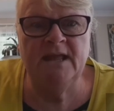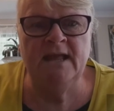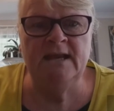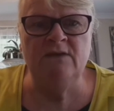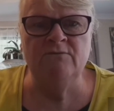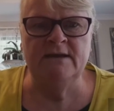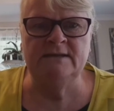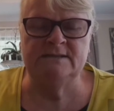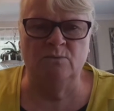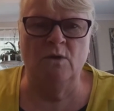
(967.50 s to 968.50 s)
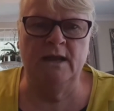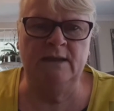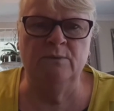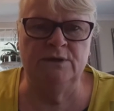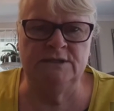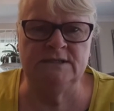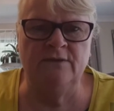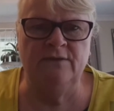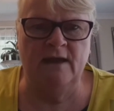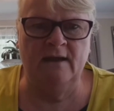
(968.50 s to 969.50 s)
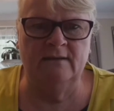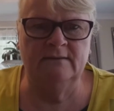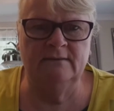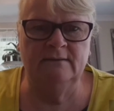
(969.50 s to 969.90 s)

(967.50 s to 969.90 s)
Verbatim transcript: any reason why he would have done that.